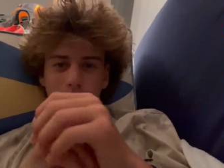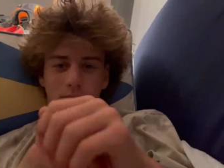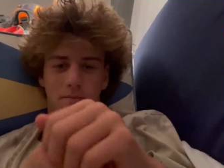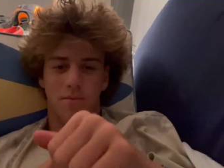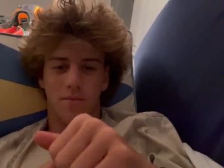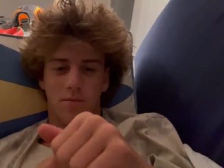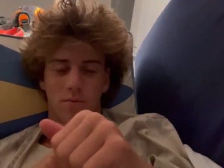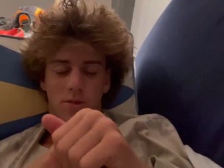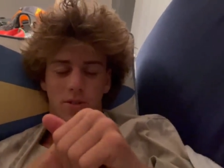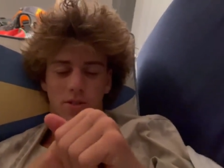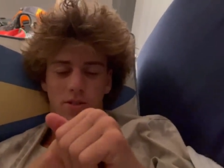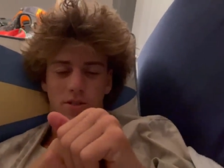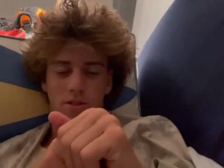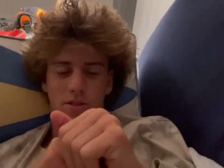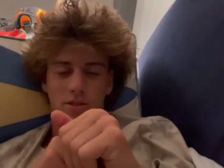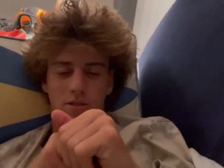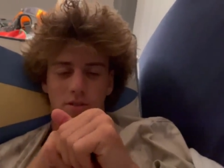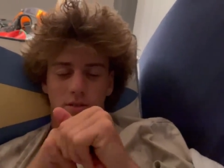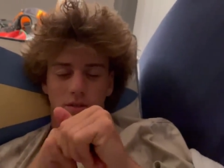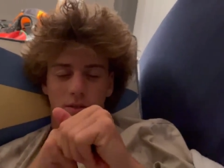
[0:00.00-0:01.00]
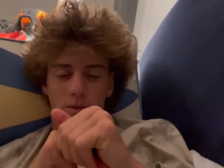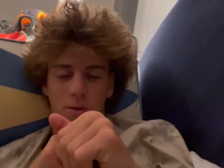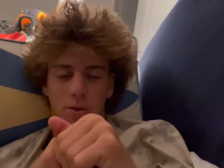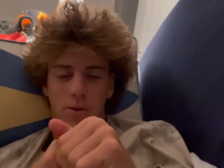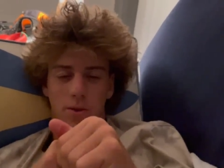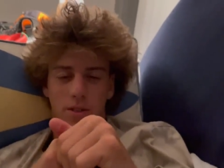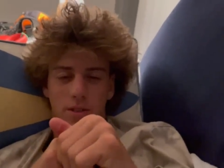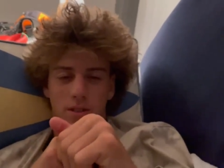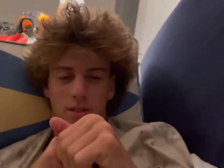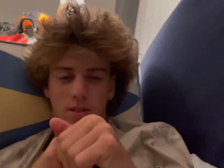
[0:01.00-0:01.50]
Oh,
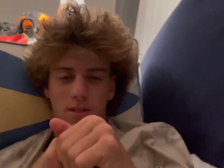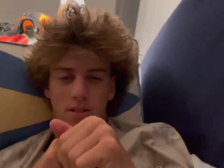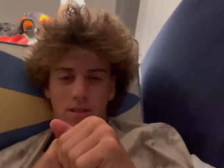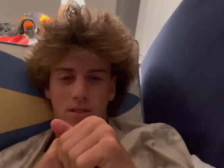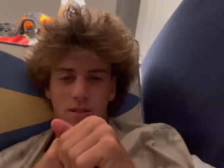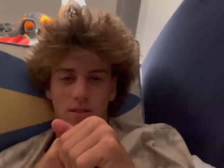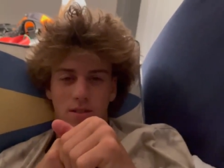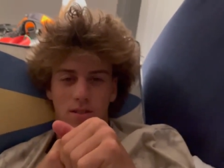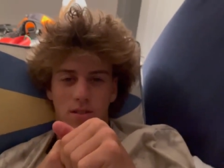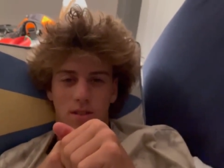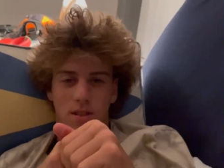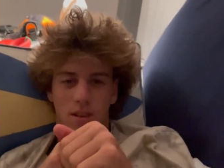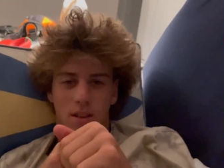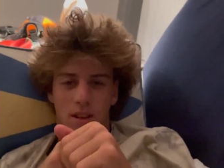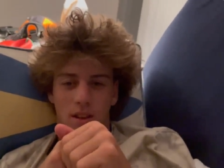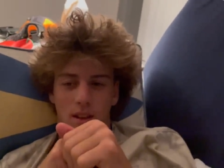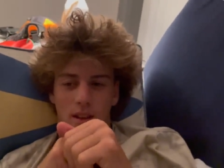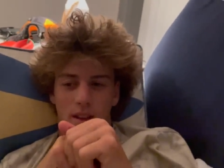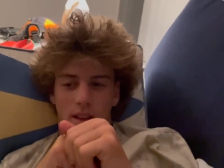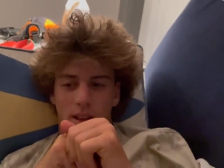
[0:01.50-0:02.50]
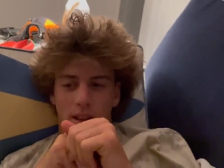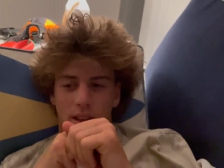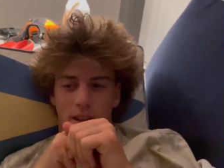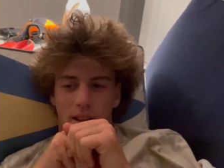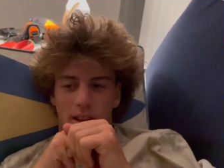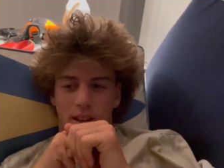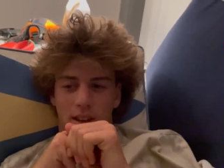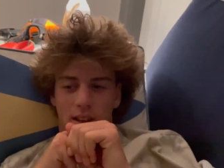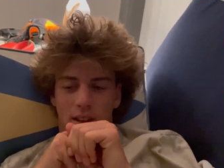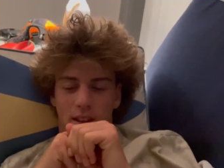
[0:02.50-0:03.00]
glorious. You took a
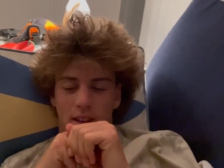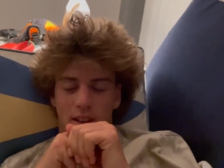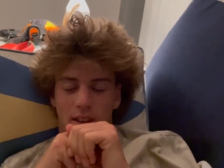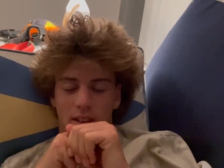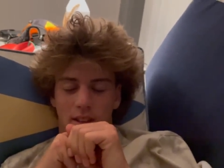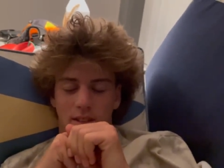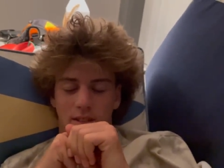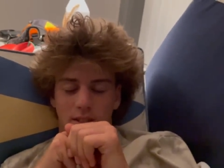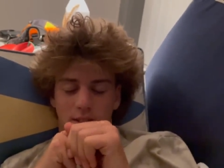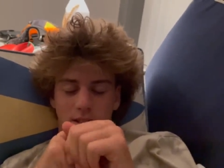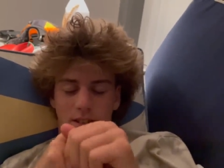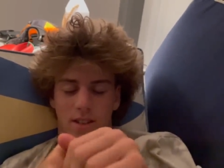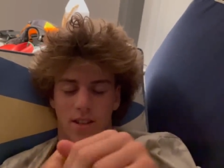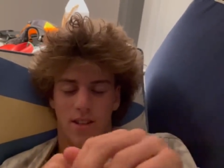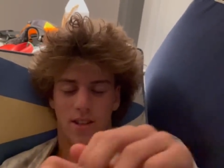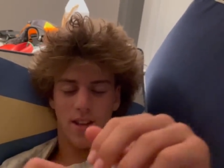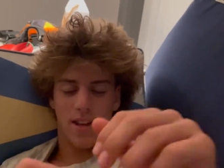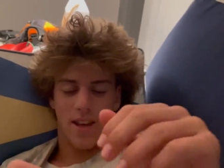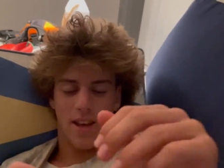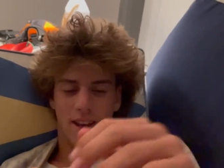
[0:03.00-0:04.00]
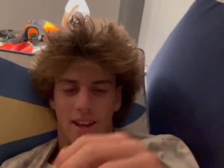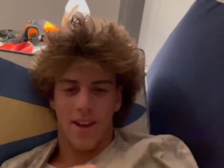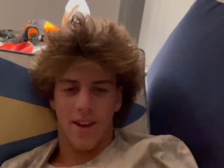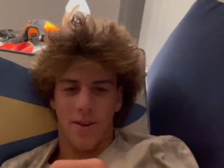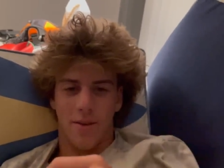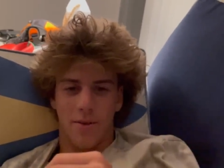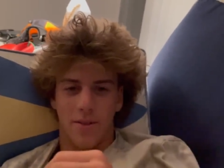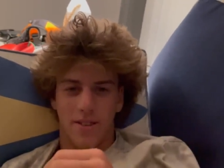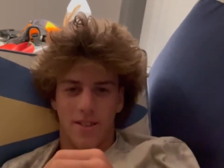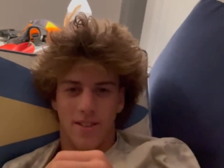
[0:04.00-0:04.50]
beautiful nap. I'm just getting to hang
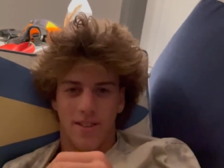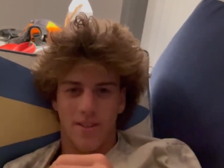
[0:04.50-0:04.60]
out with